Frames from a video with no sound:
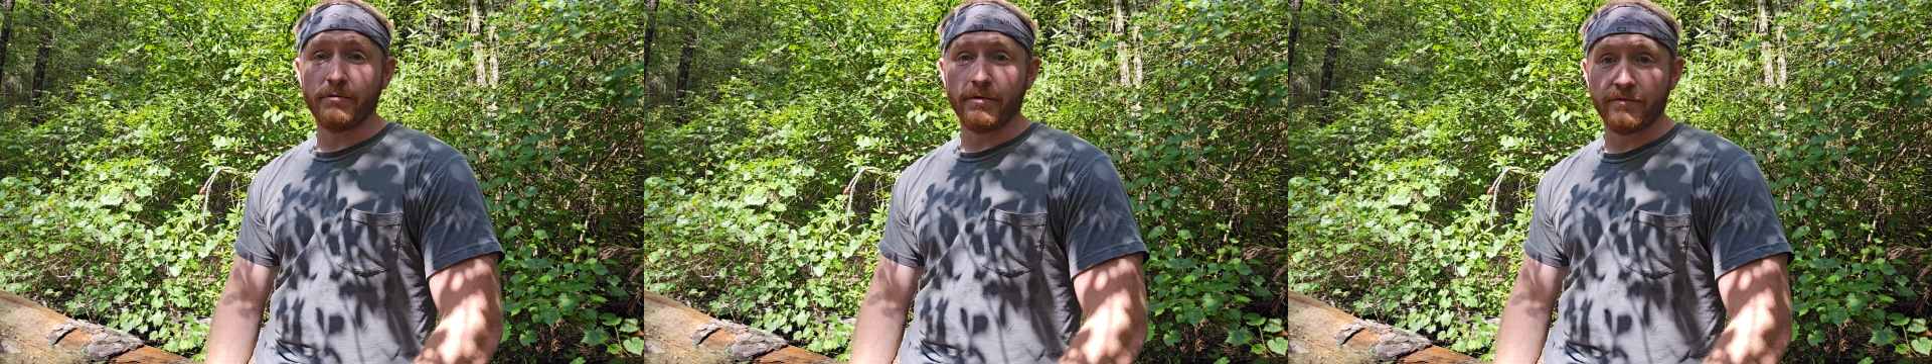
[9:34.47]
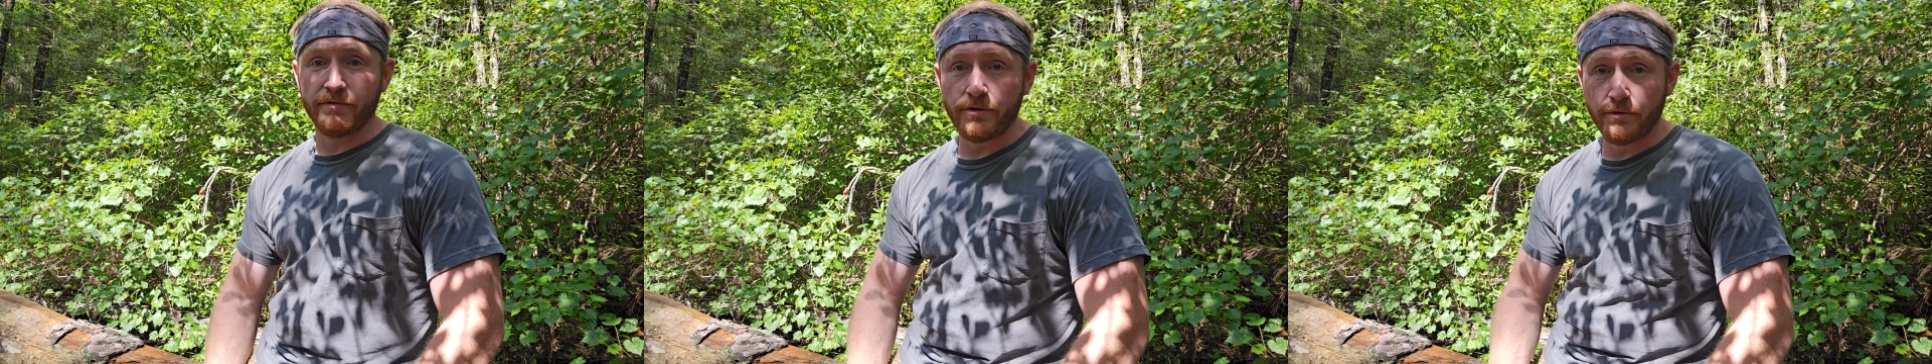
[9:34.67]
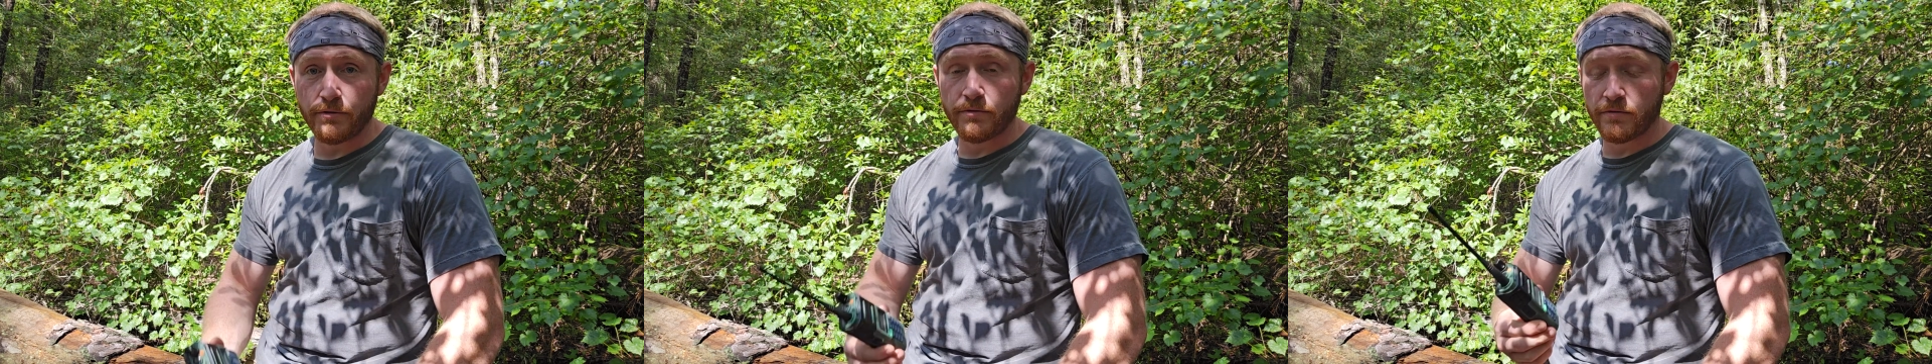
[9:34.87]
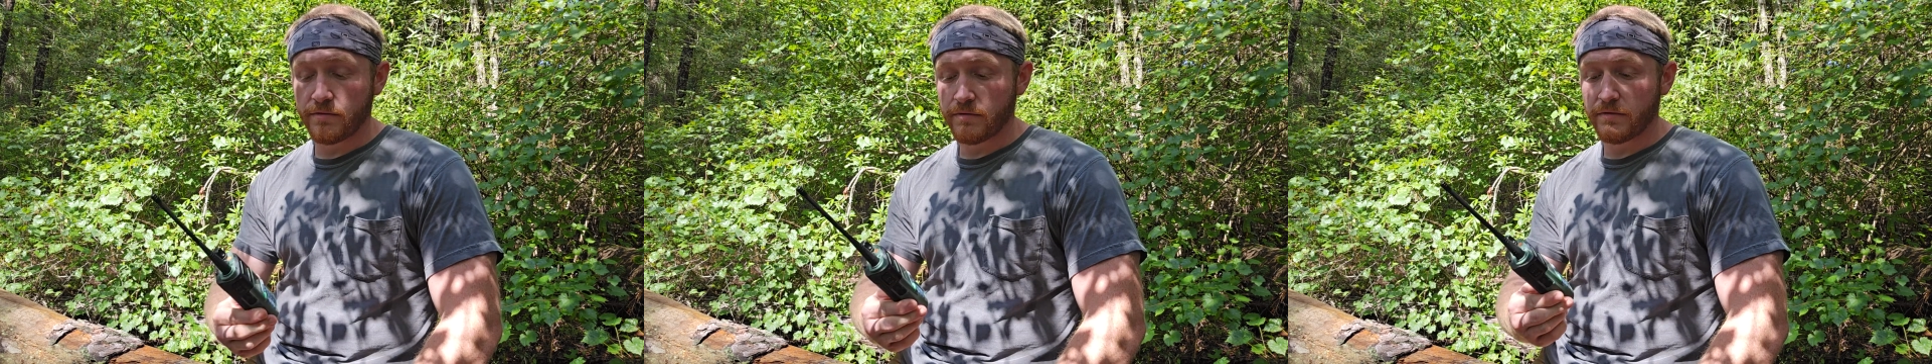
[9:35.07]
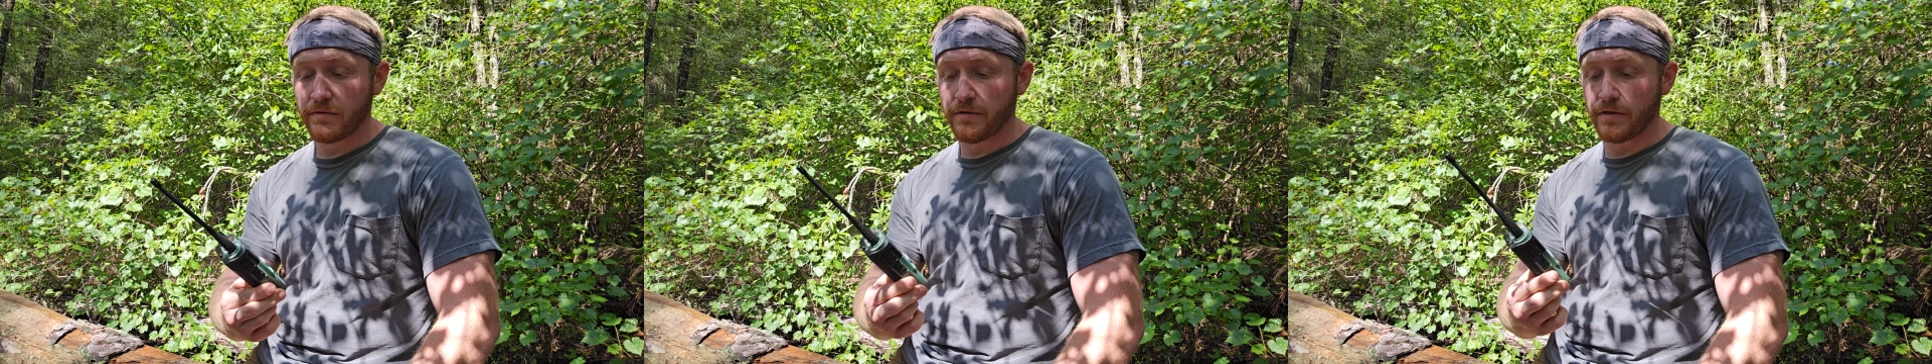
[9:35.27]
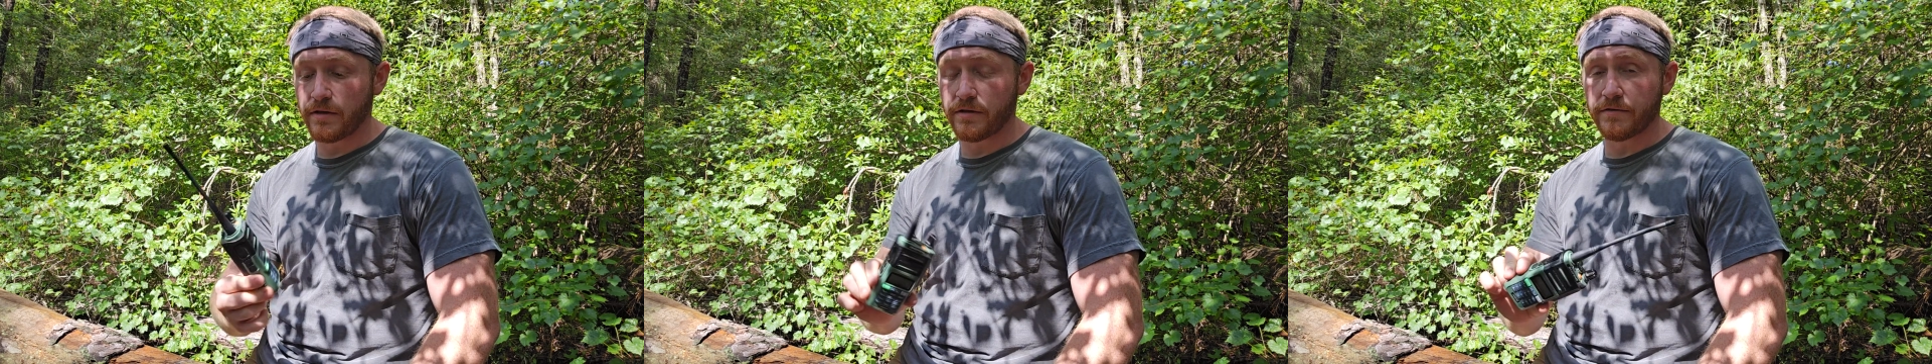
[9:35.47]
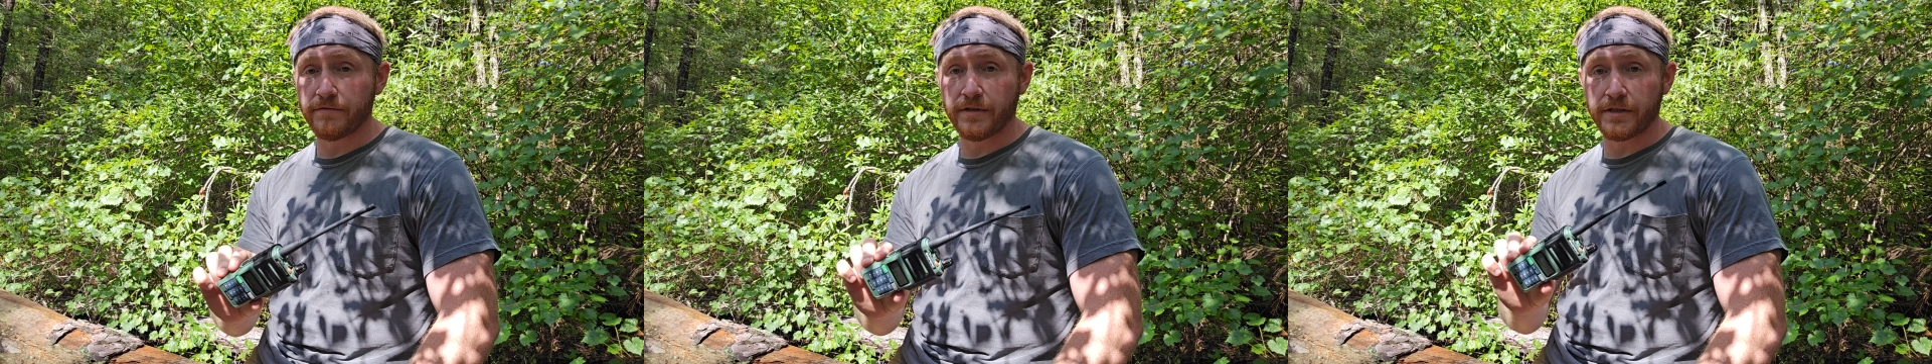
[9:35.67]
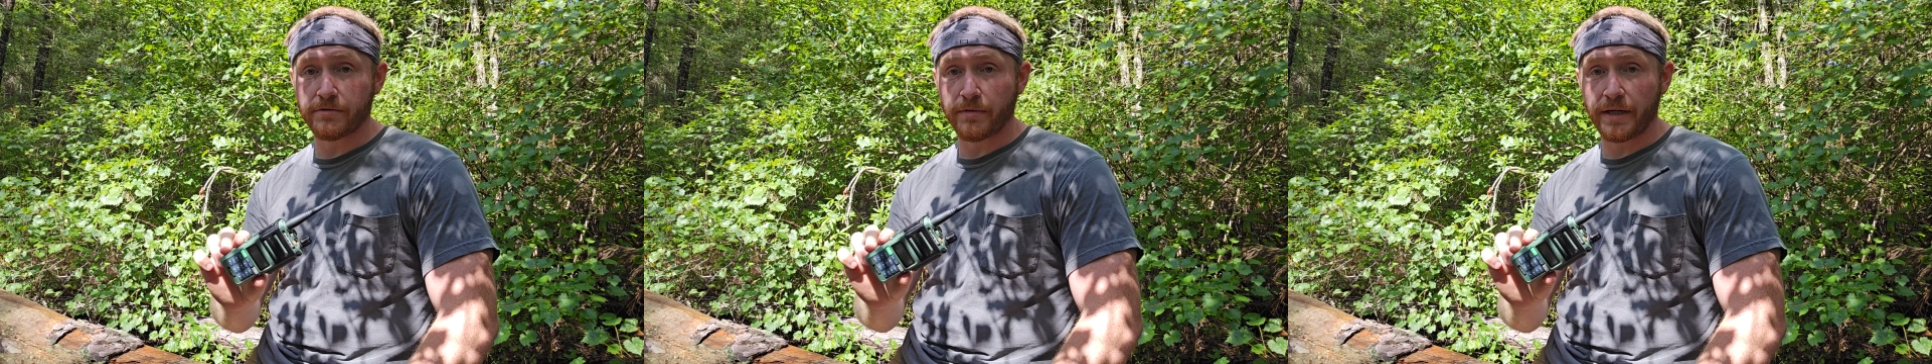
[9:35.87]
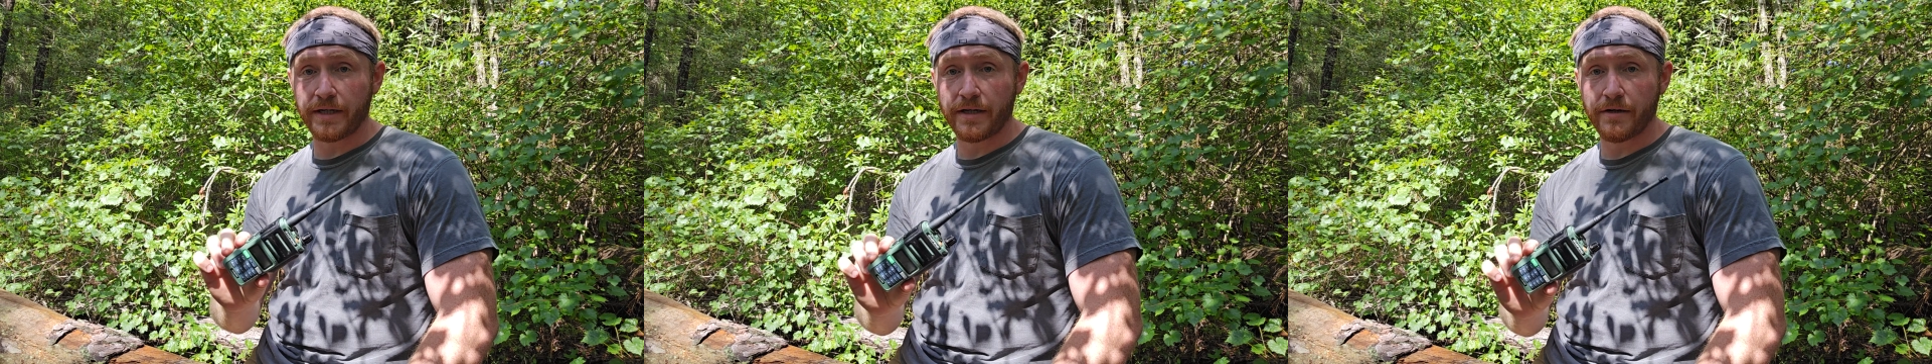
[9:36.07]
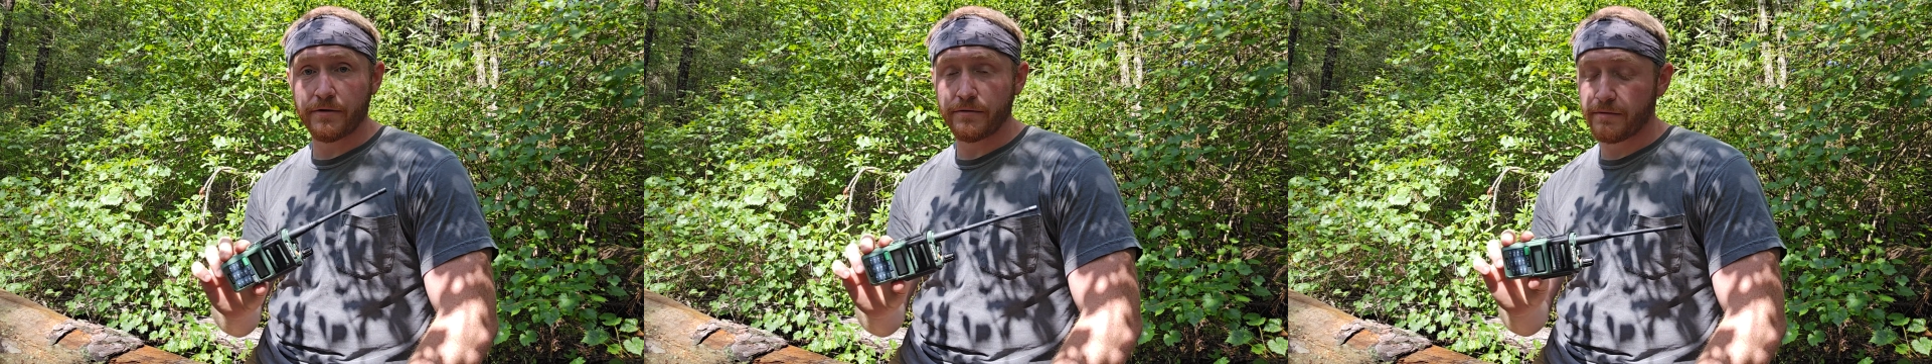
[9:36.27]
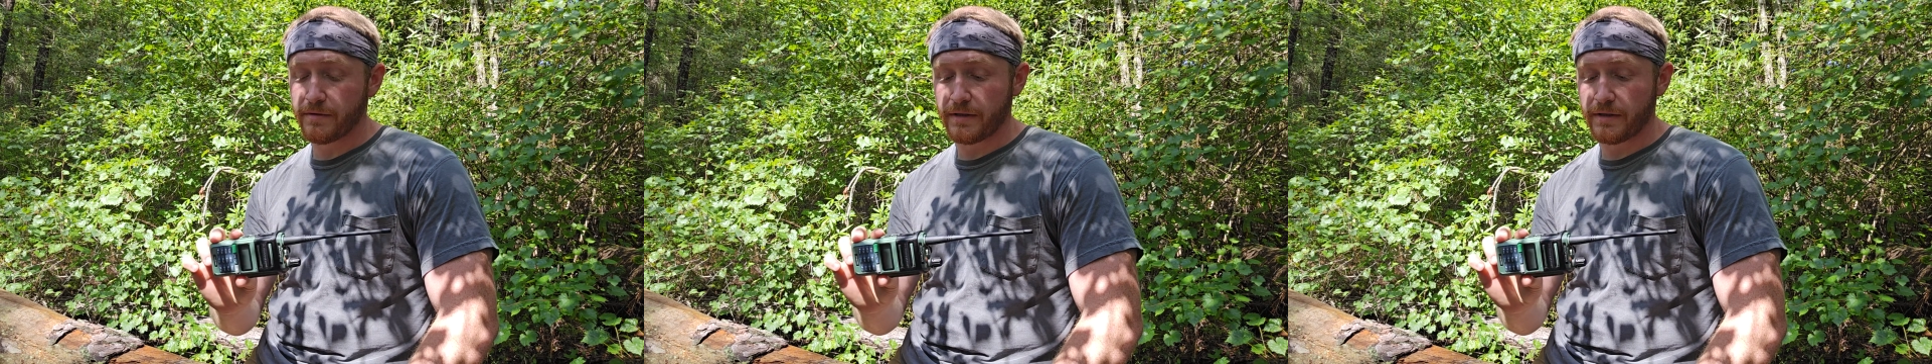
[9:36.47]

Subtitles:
review of this radio.